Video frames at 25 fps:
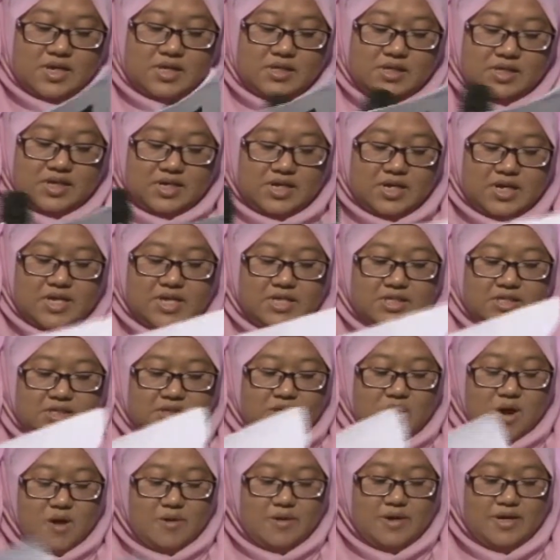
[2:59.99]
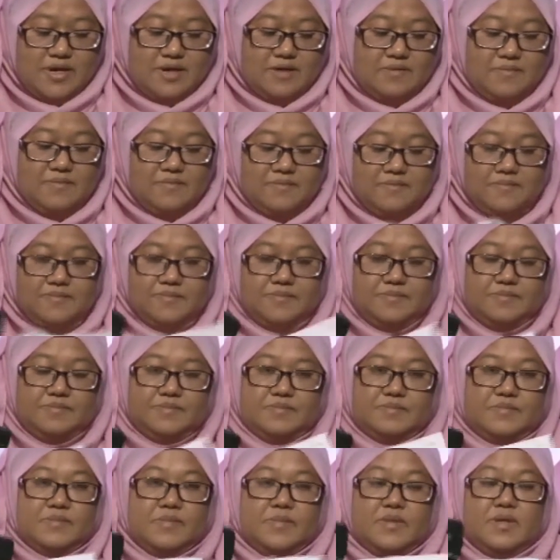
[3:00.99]
the history
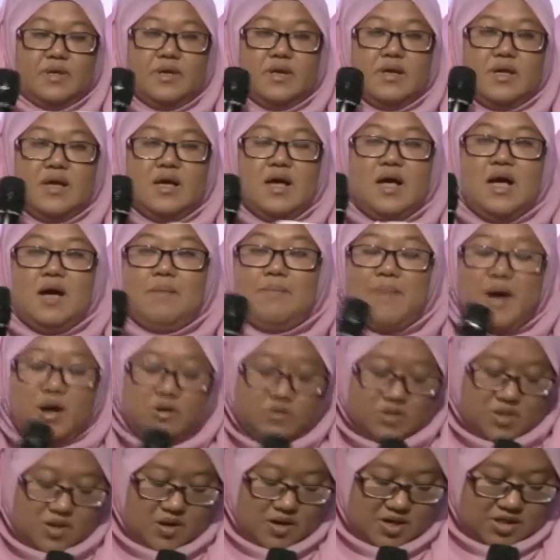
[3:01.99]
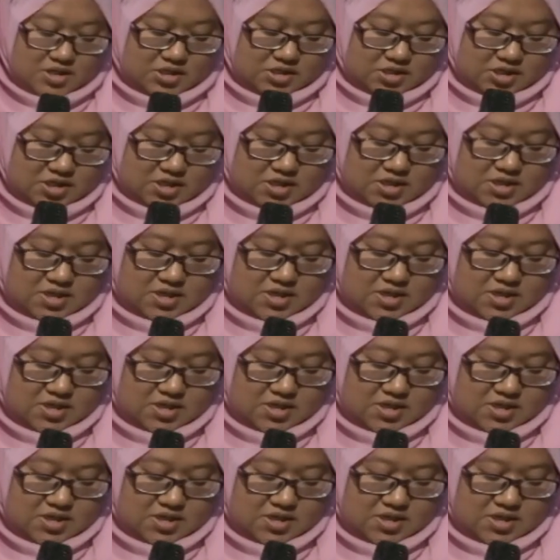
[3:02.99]
about torture.